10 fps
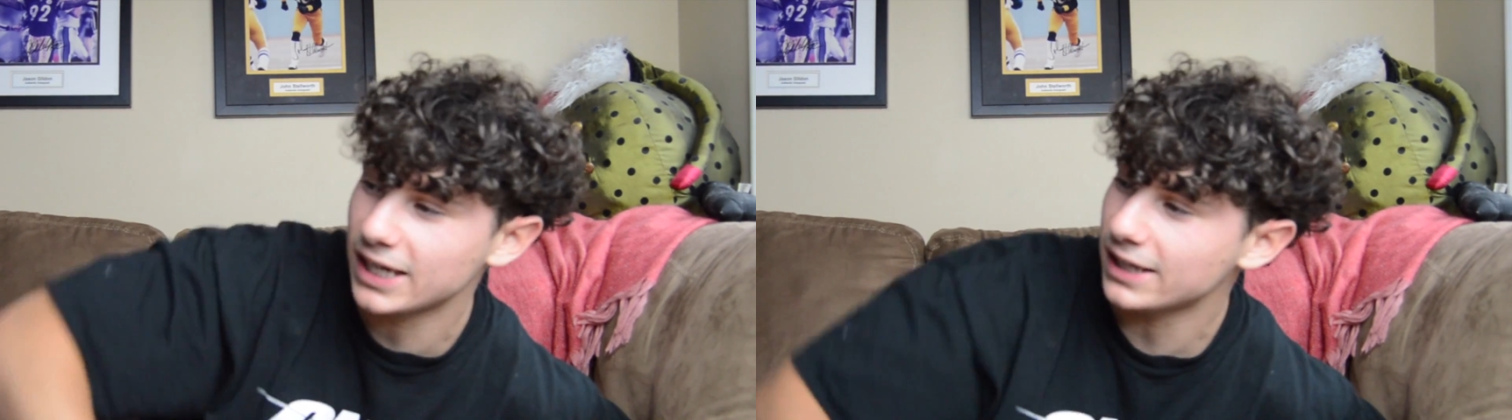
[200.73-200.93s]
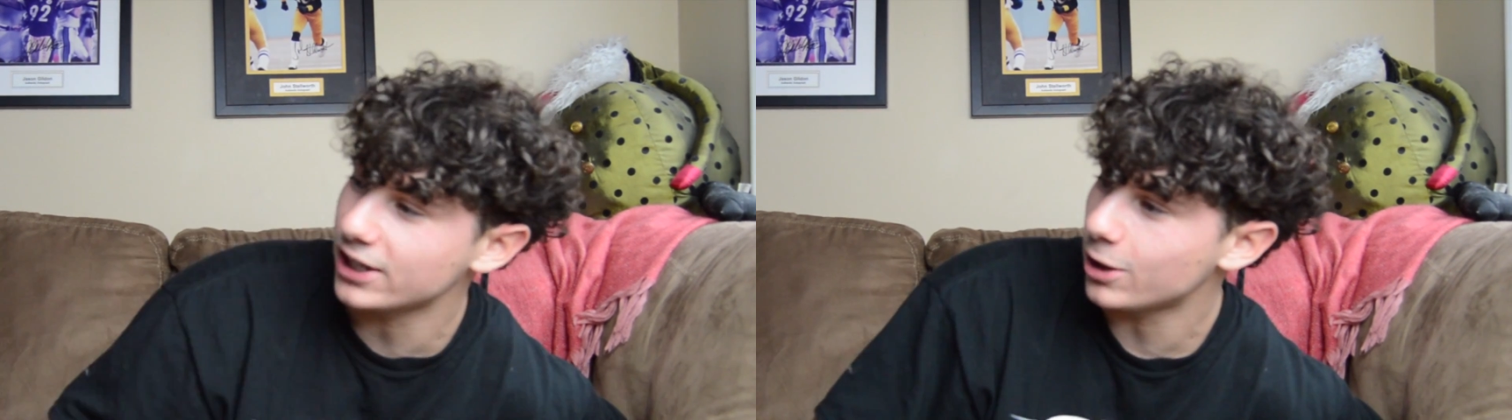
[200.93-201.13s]

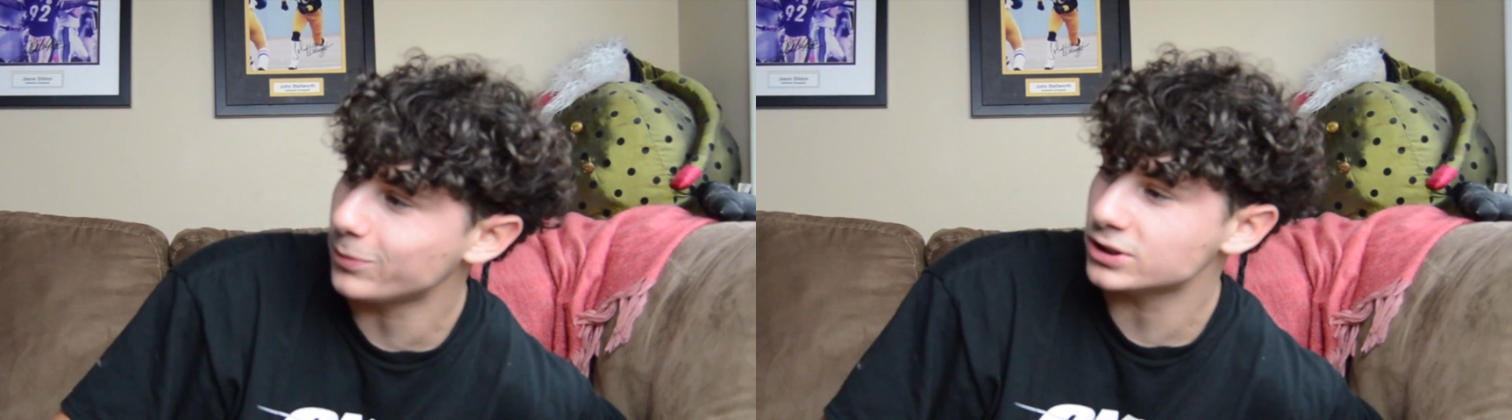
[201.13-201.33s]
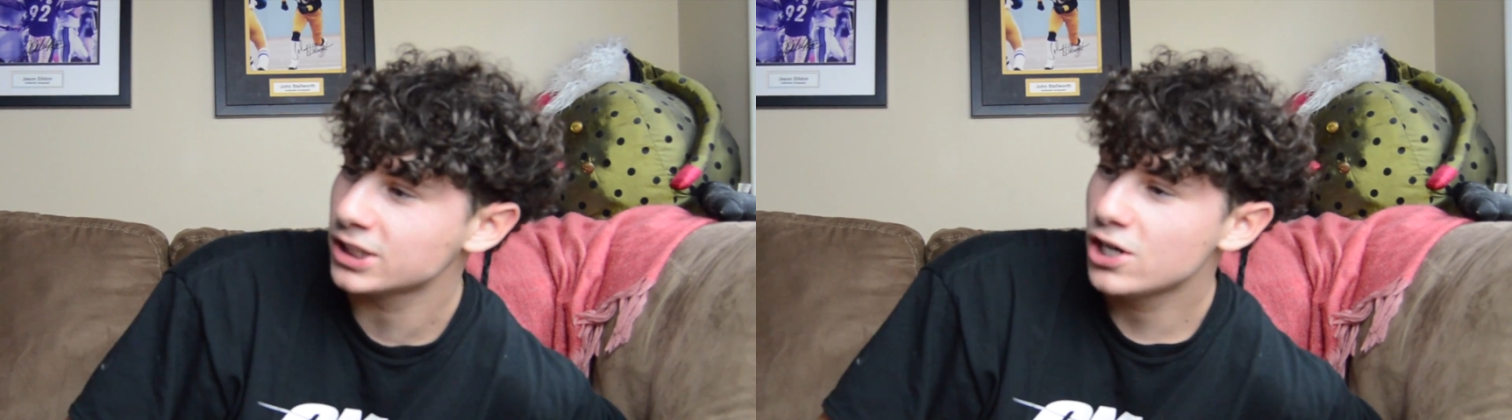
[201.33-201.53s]
daily
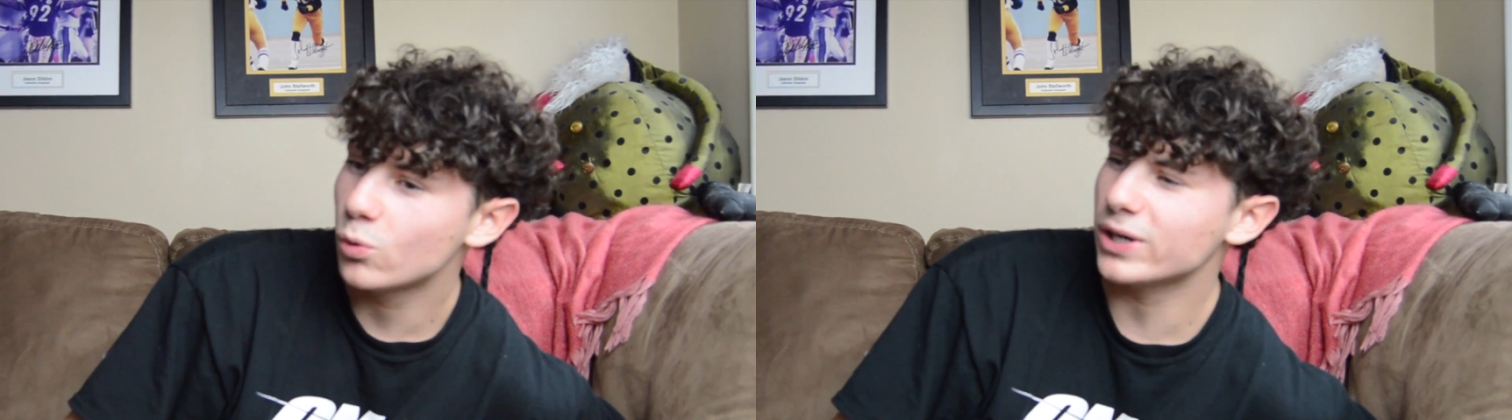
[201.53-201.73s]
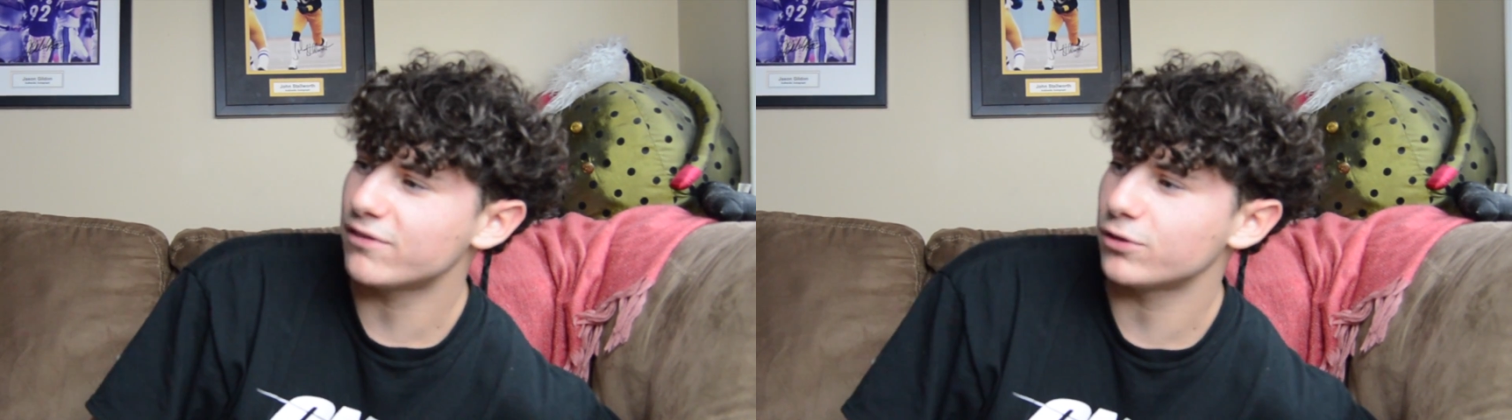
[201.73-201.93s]
uploads.
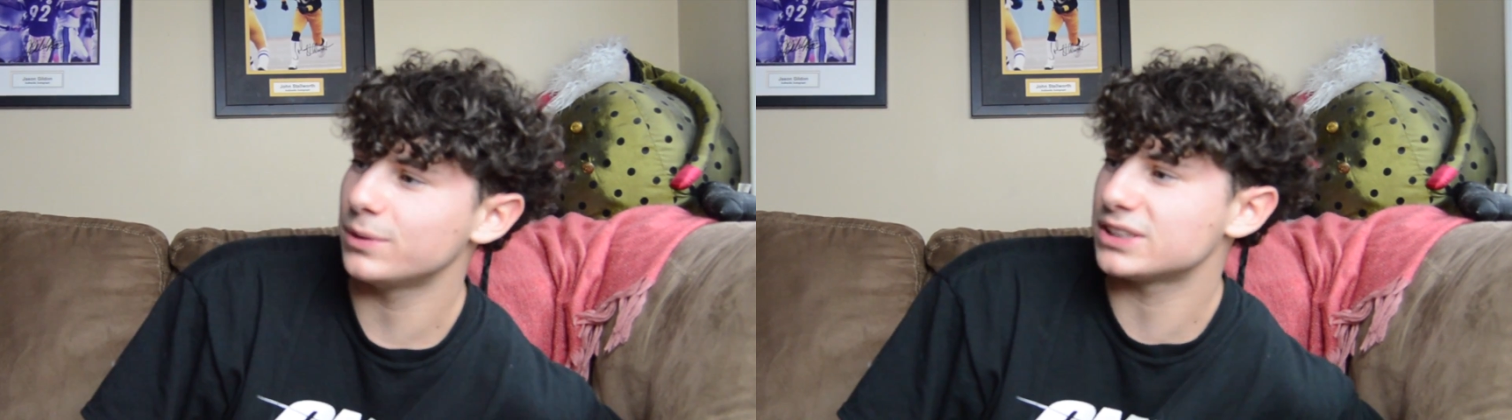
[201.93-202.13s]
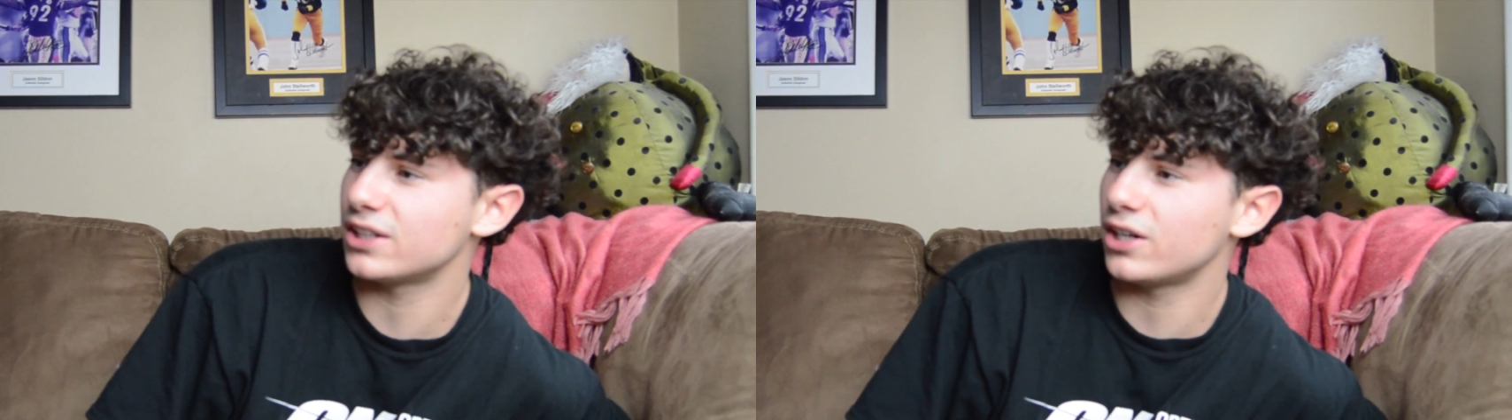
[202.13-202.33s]
We never
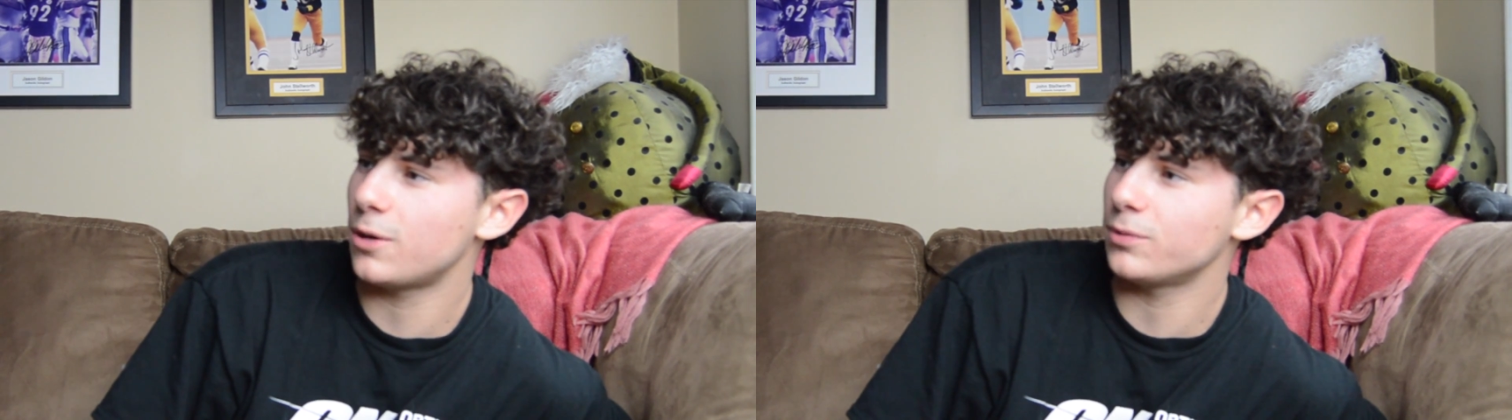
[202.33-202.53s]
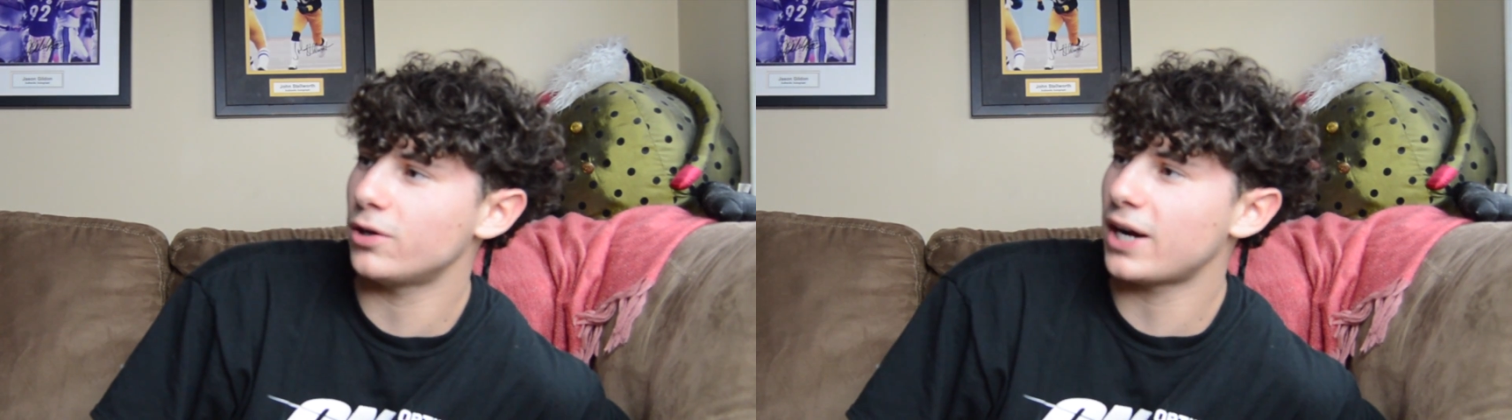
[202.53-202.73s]
missing an
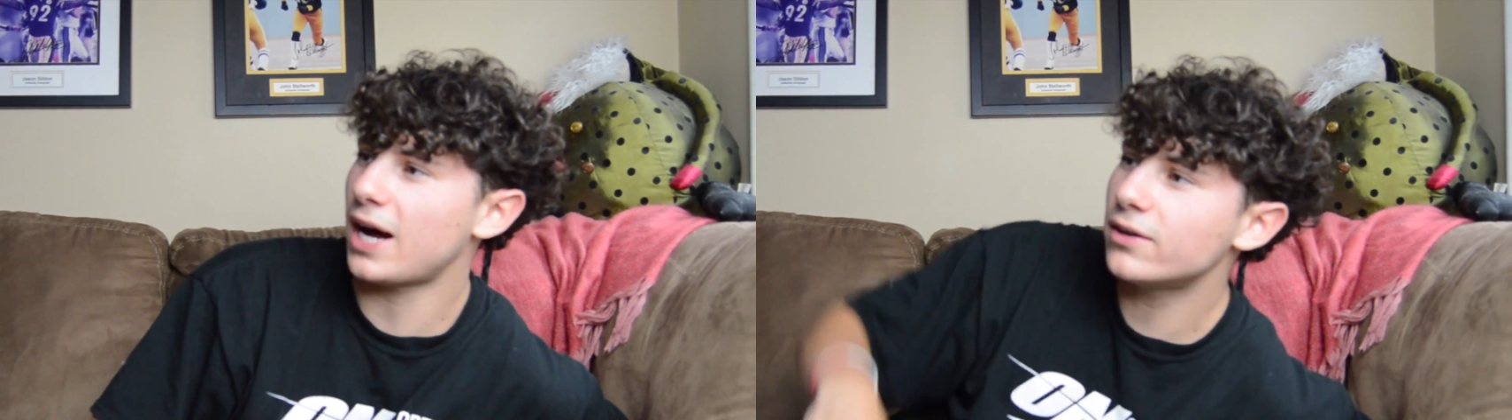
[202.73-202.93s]
upload. I